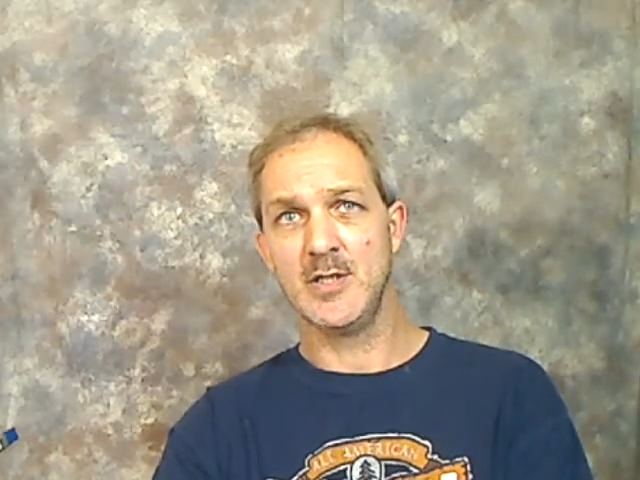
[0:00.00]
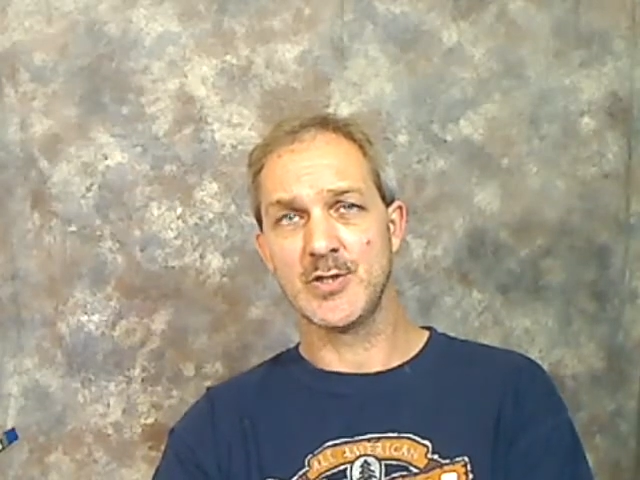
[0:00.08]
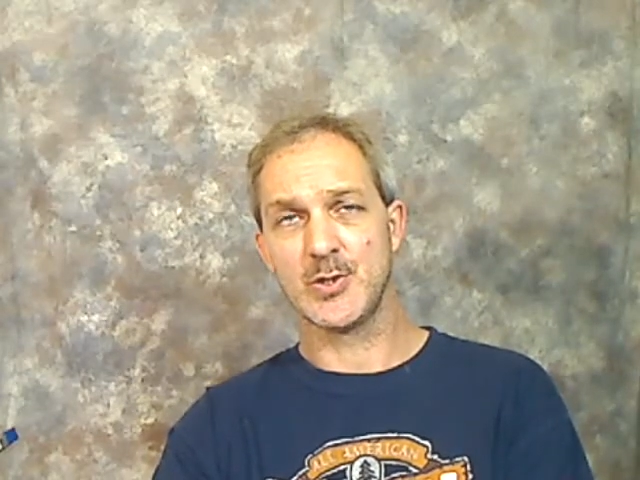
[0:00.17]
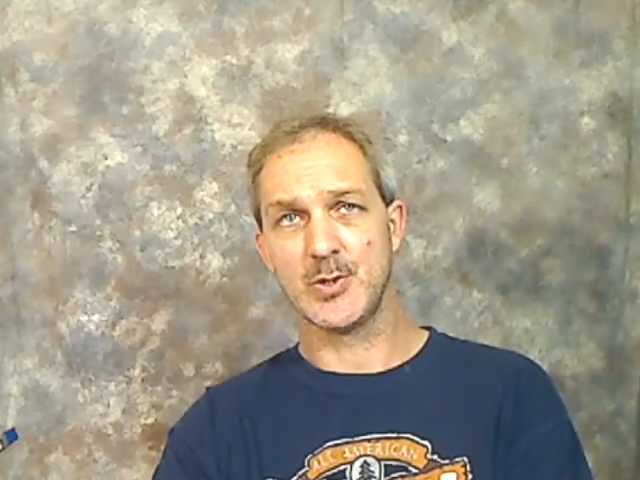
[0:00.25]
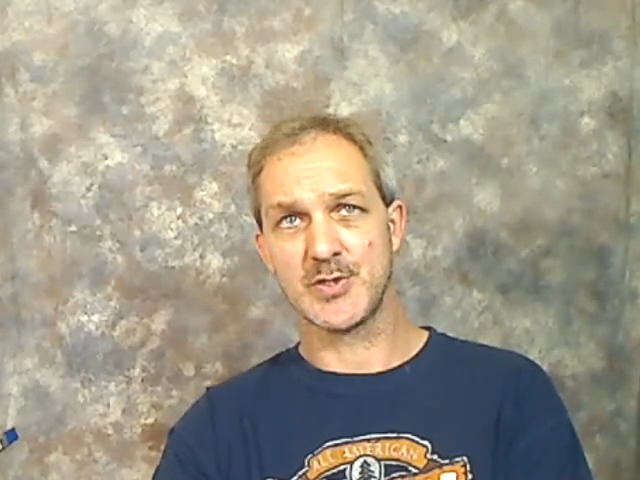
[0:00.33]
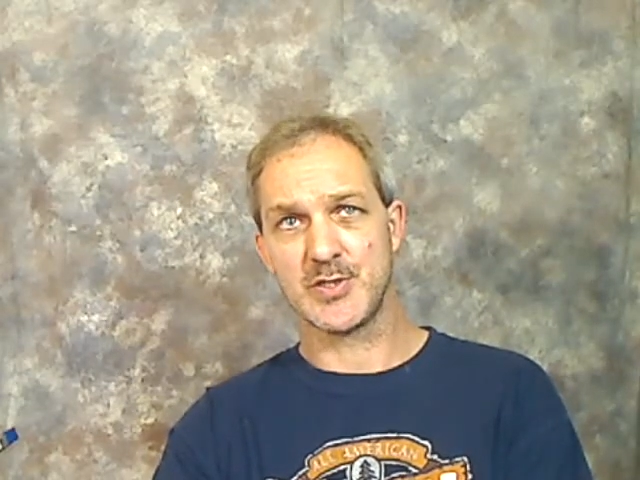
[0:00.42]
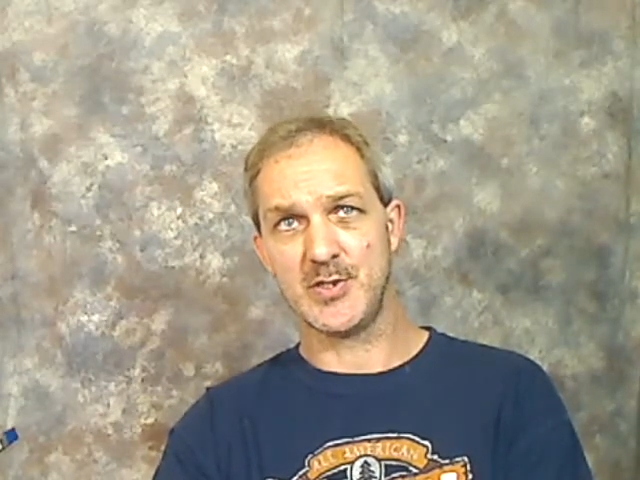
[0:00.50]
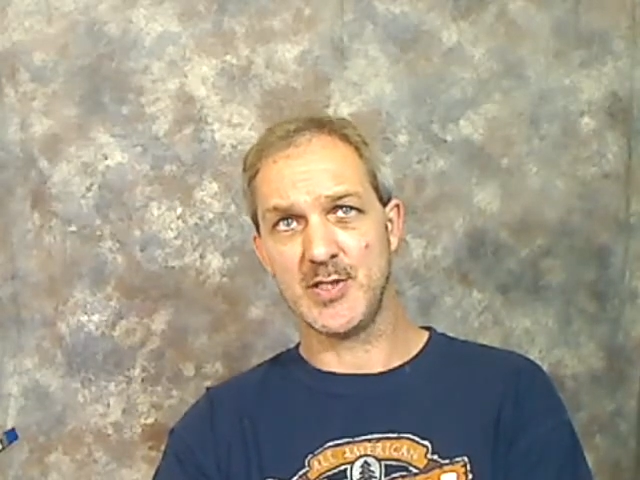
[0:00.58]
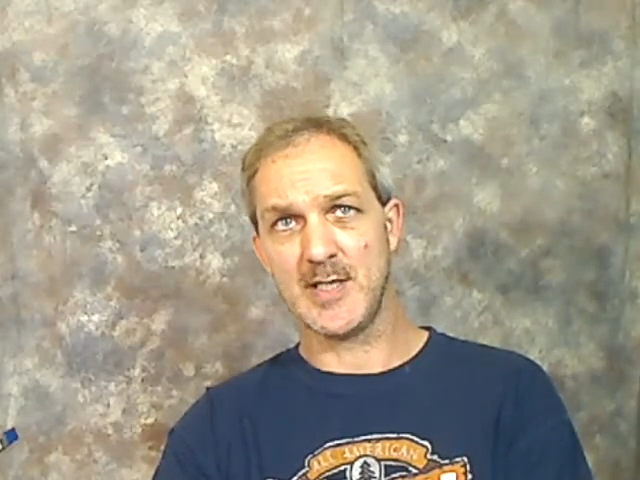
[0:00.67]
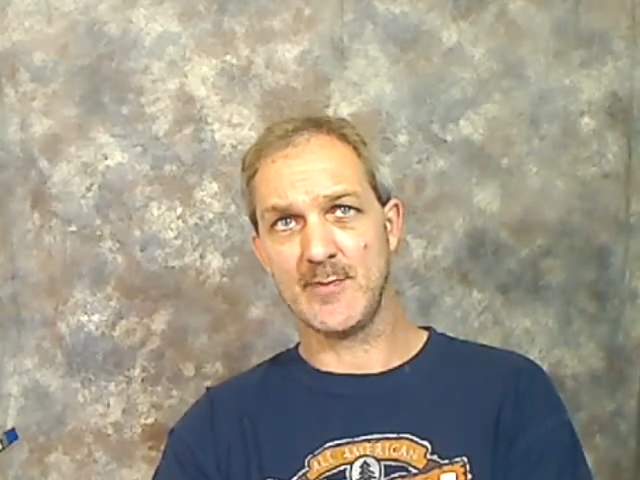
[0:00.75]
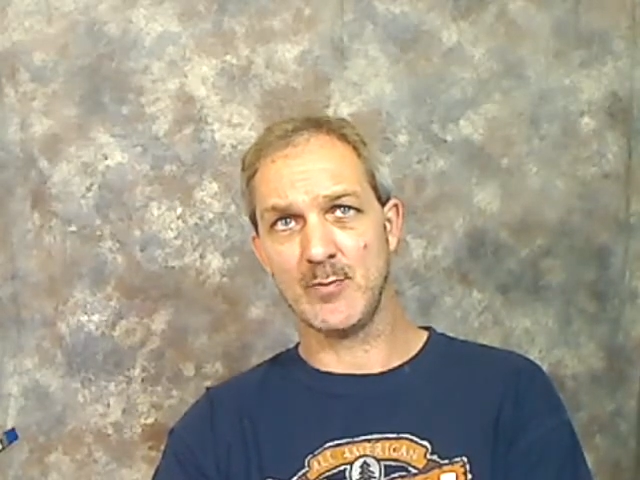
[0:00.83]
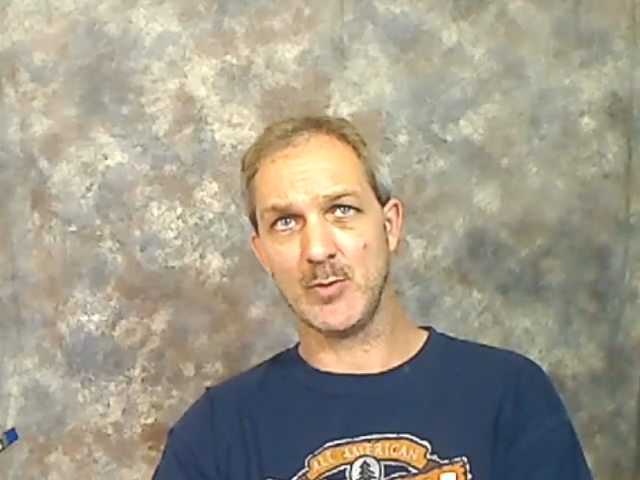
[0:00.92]
so it's
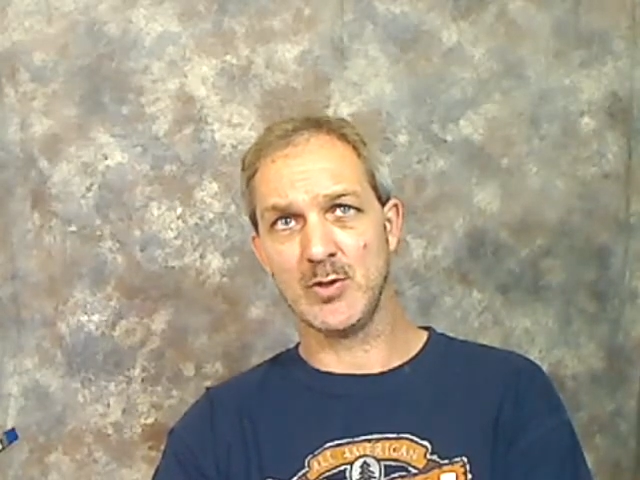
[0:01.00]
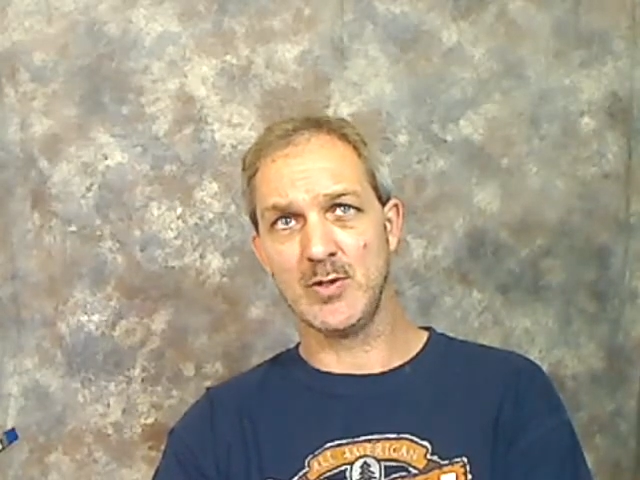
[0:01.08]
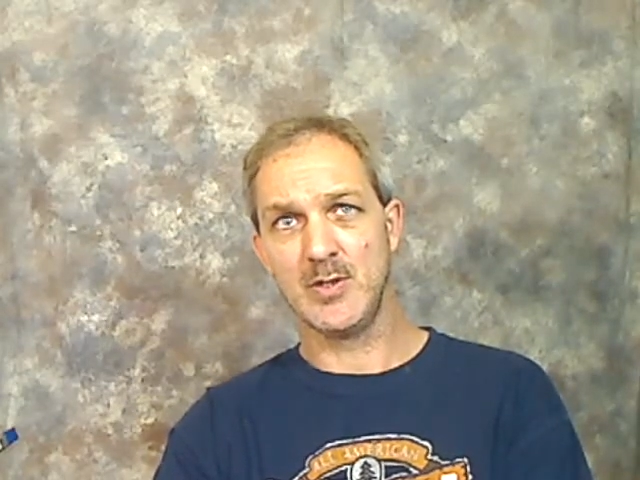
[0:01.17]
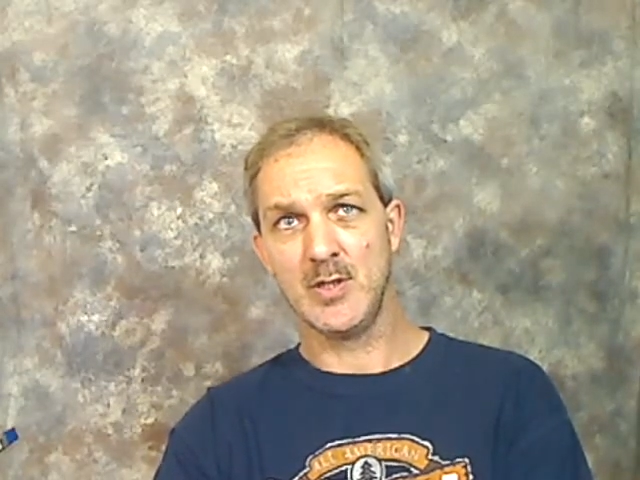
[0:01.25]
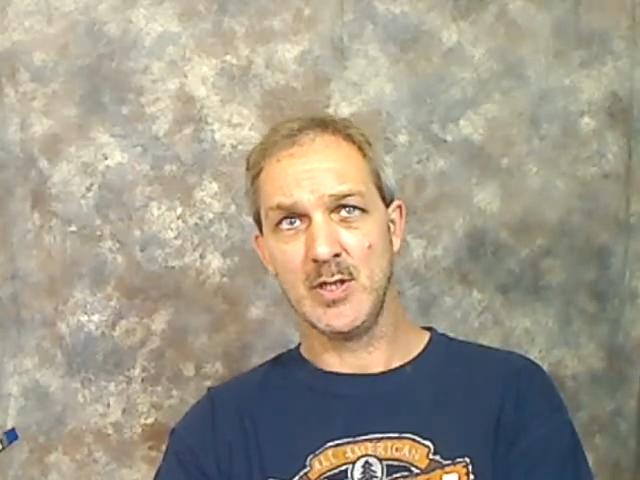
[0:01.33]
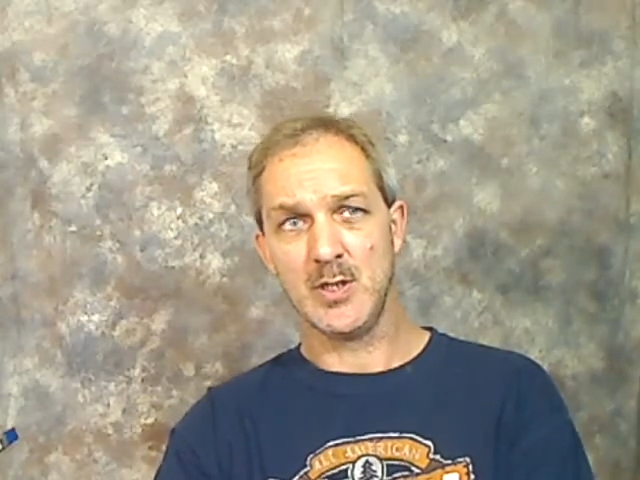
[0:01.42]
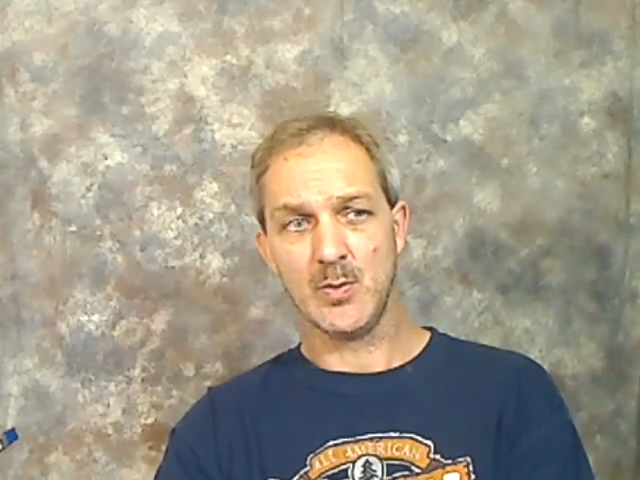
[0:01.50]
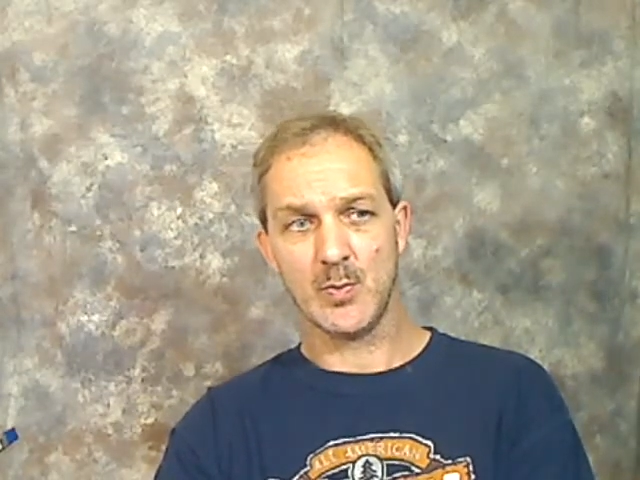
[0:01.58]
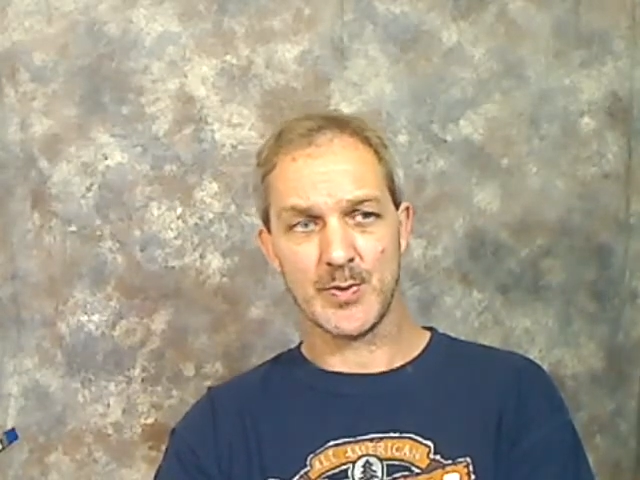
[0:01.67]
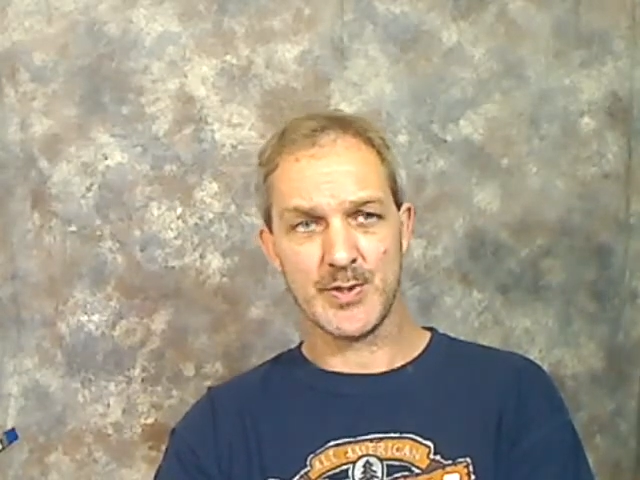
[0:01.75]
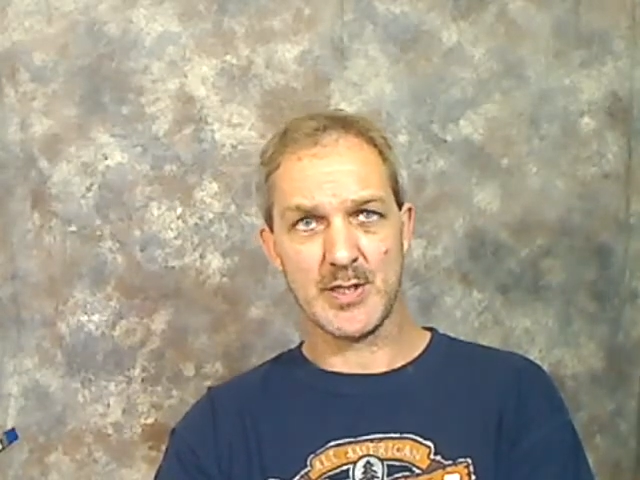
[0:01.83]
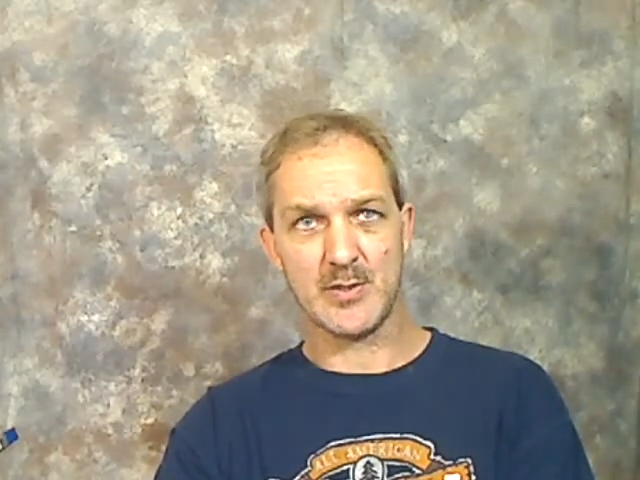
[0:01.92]
drivable
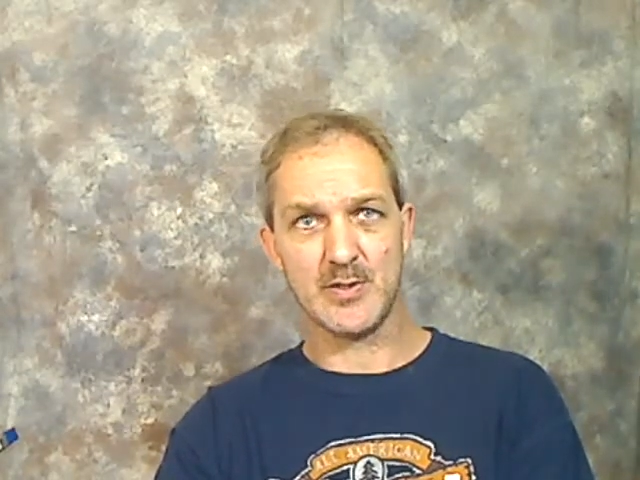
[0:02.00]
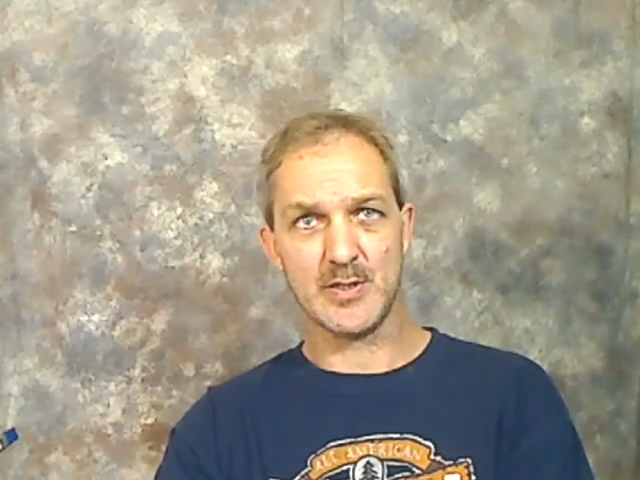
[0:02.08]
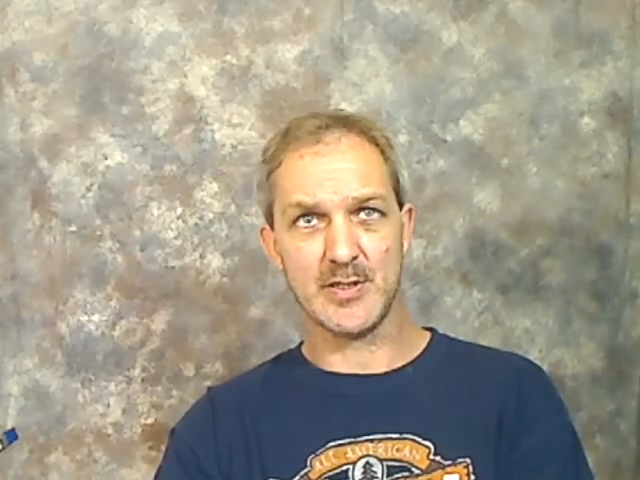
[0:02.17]
without